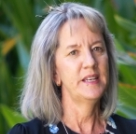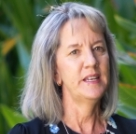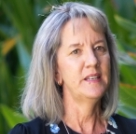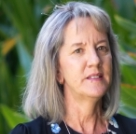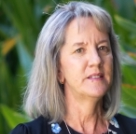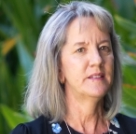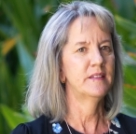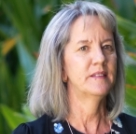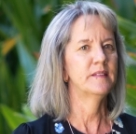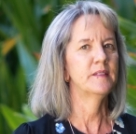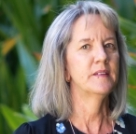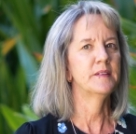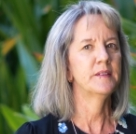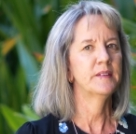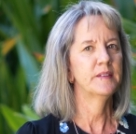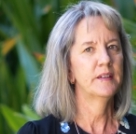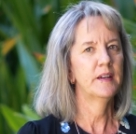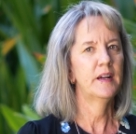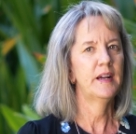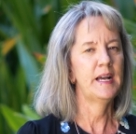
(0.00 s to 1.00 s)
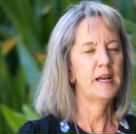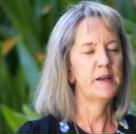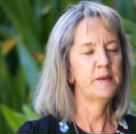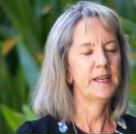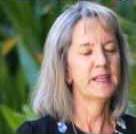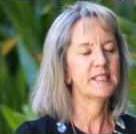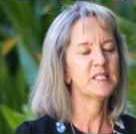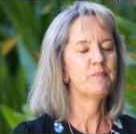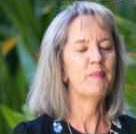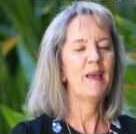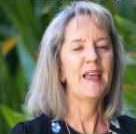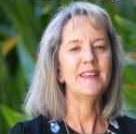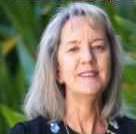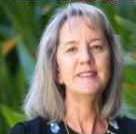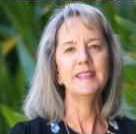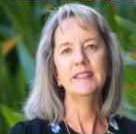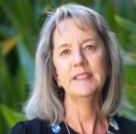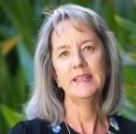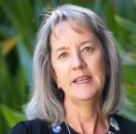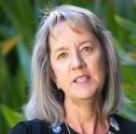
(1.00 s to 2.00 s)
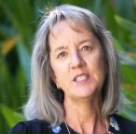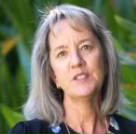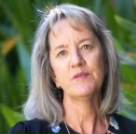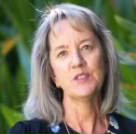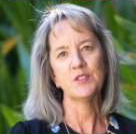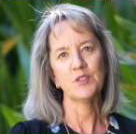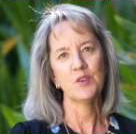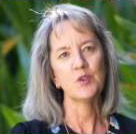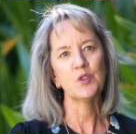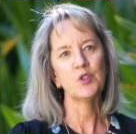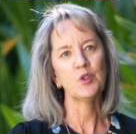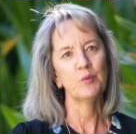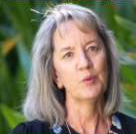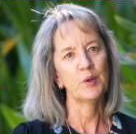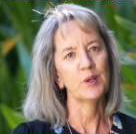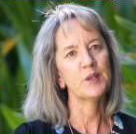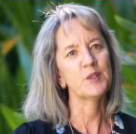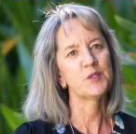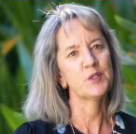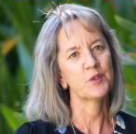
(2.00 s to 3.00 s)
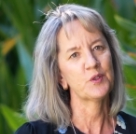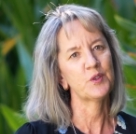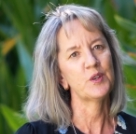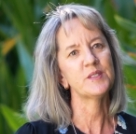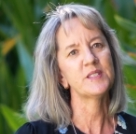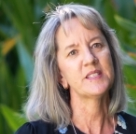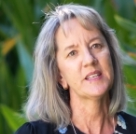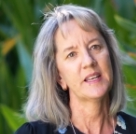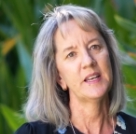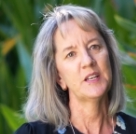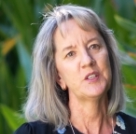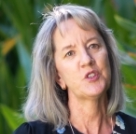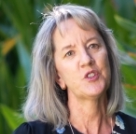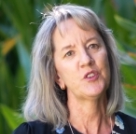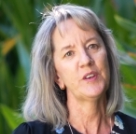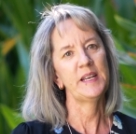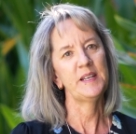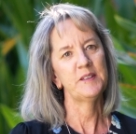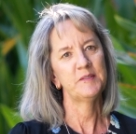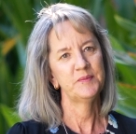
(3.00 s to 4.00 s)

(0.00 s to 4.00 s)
into the uh, expanding needs for social workers across the country.